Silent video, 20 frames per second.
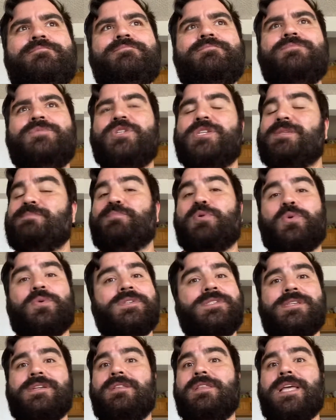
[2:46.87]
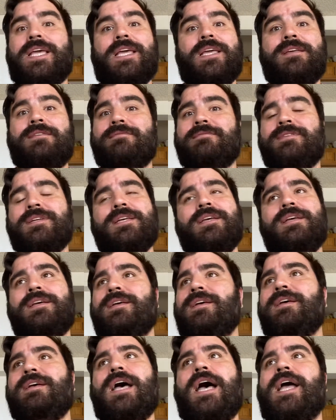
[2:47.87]
Just personally,
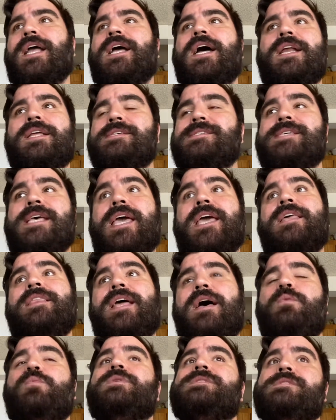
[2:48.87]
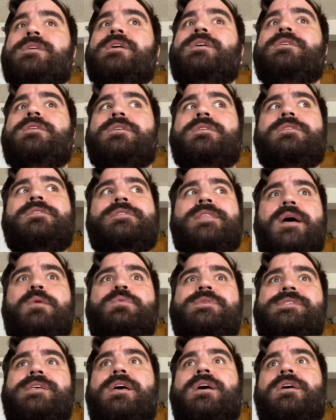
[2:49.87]
I gotta say, that was
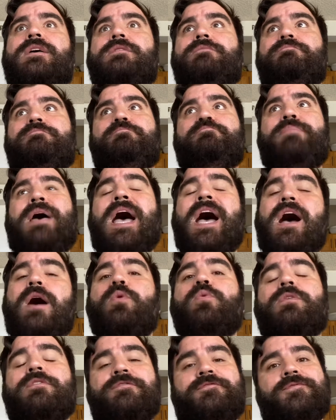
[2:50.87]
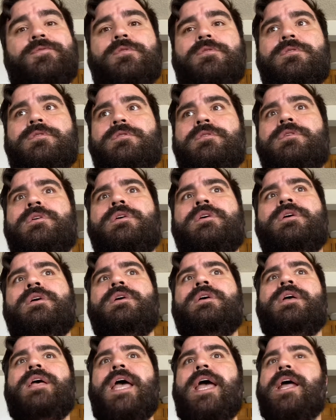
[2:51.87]
a powerful
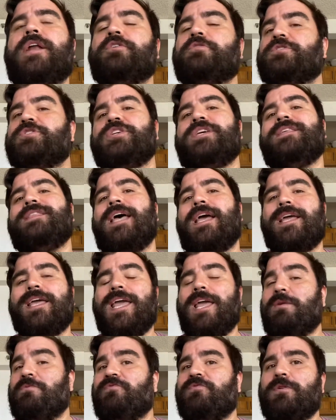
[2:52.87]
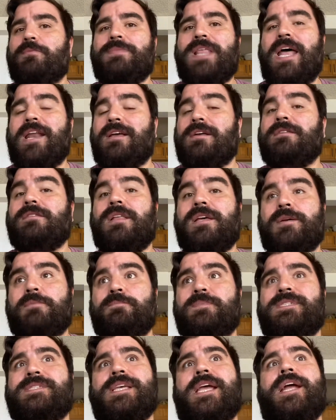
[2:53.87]
energy that came from that
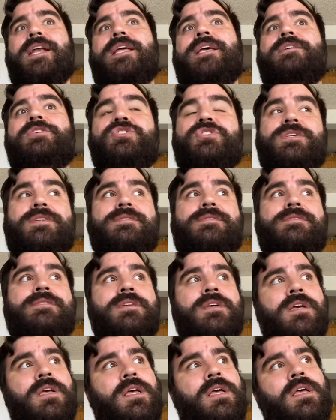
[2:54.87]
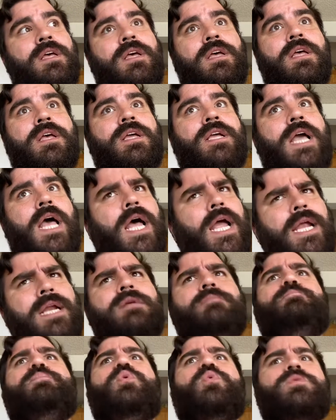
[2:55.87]
eclipse, and it just kind
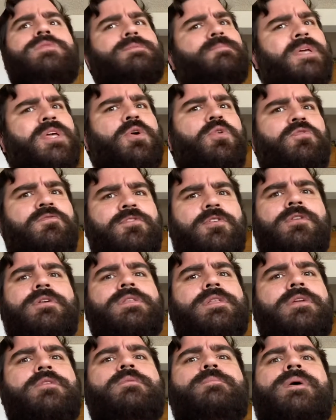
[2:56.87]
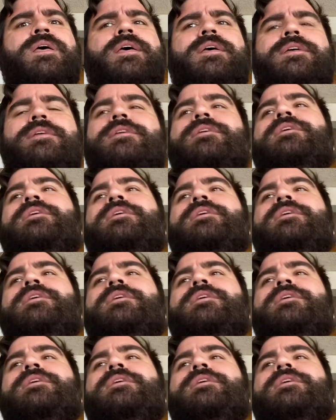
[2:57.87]
of bowled me over a little bit.